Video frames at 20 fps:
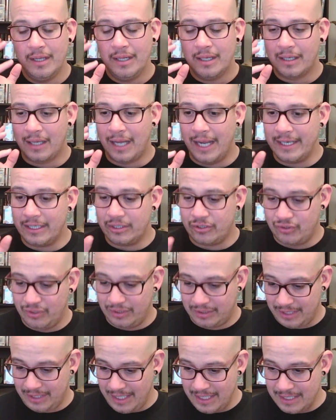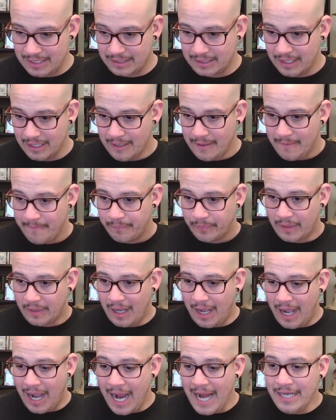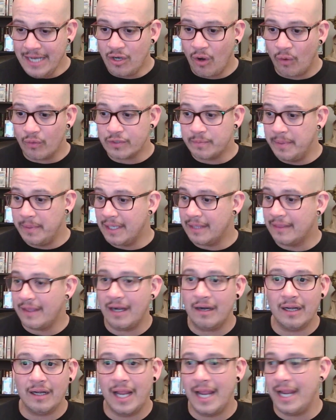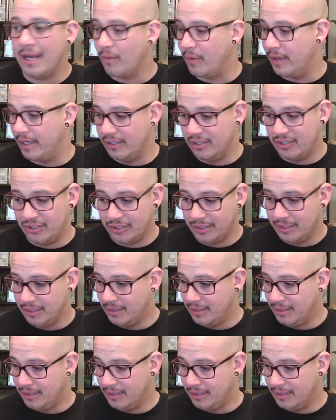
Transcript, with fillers: Like, she says, I don't speak their language,